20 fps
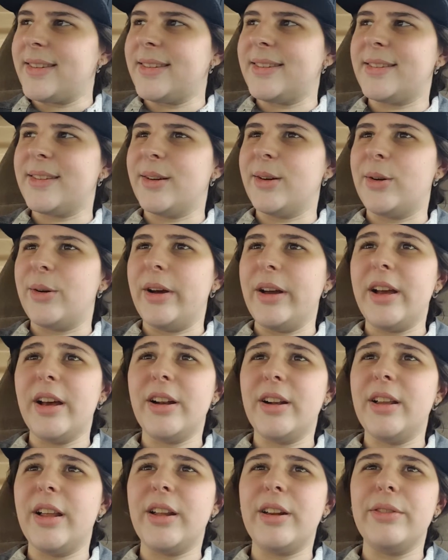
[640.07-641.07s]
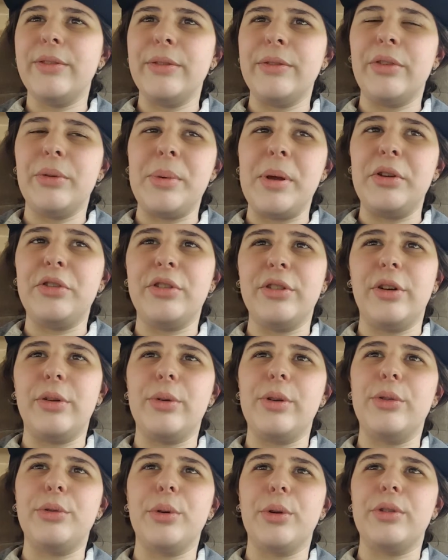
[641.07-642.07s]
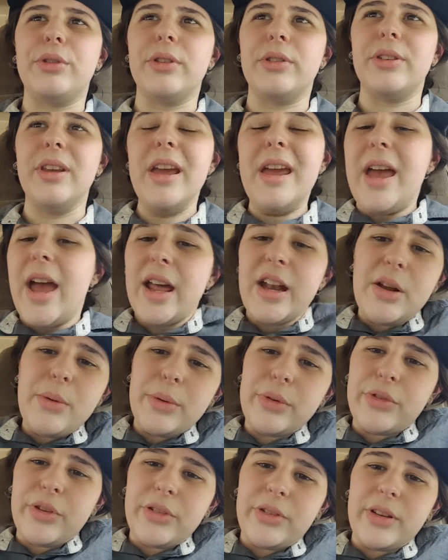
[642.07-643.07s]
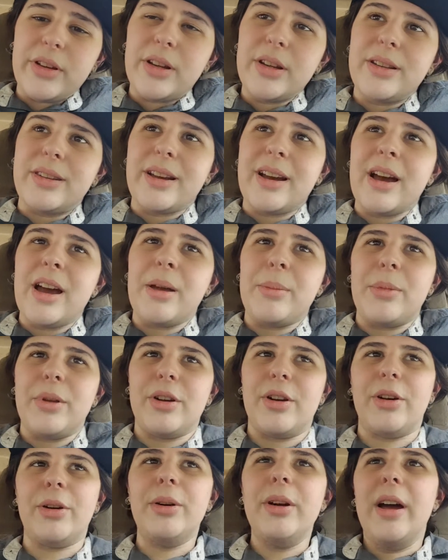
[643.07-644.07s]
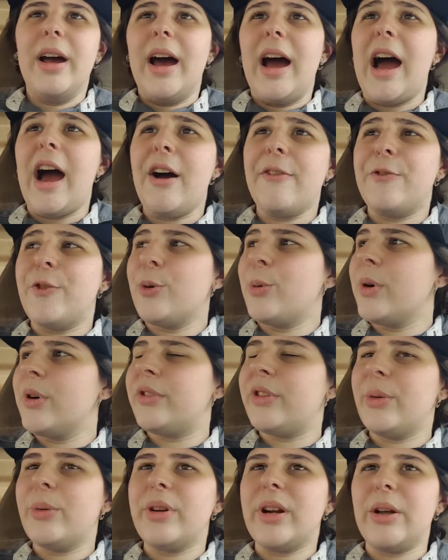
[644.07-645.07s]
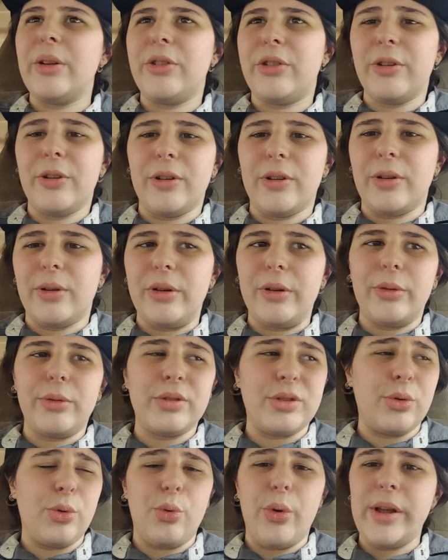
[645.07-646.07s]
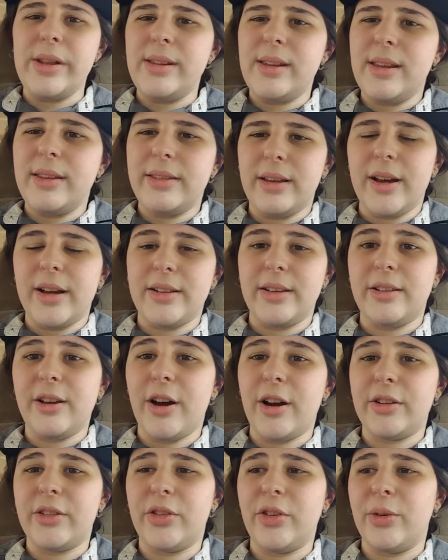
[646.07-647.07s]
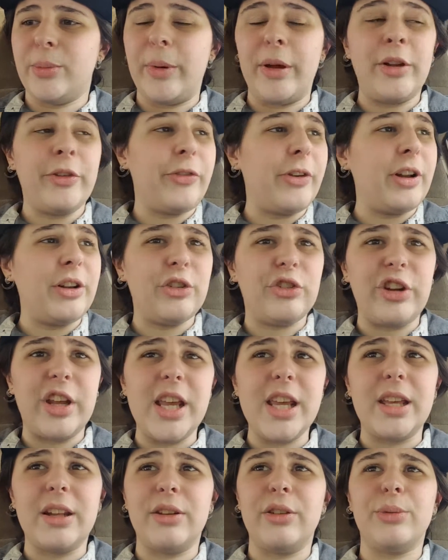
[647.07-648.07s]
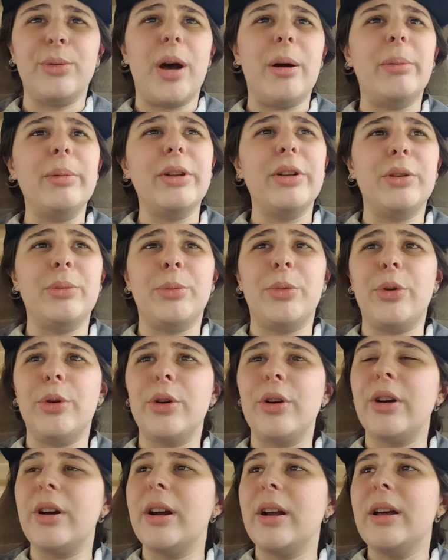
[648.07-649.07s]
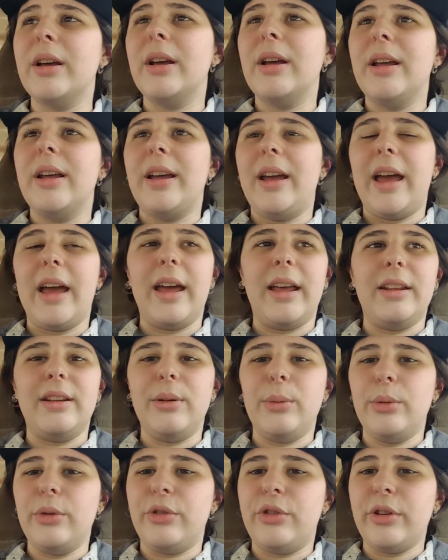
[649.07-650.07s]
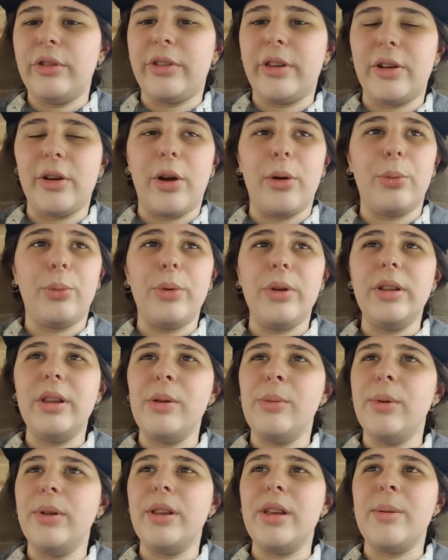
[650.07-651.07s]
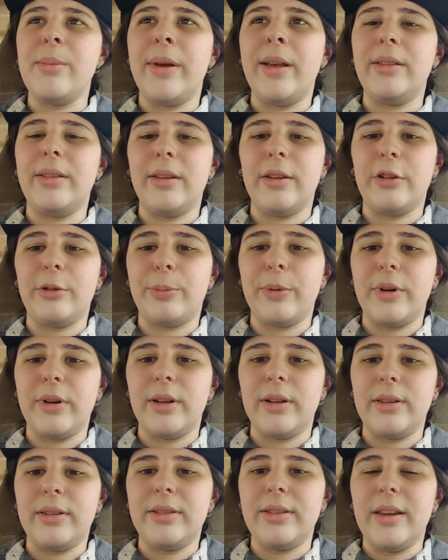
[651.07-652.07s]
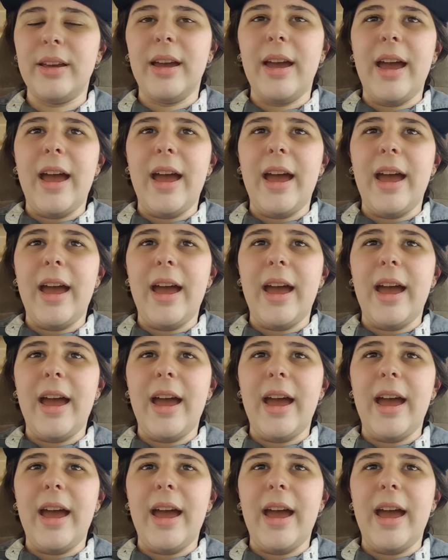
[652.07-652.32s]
So I got a lot of information and resources, and it was just a good time, Afterwards, I went out to, Wendy's and got to talk to my friend Jake and his mom a little more, and it was just a really, really amazing experience.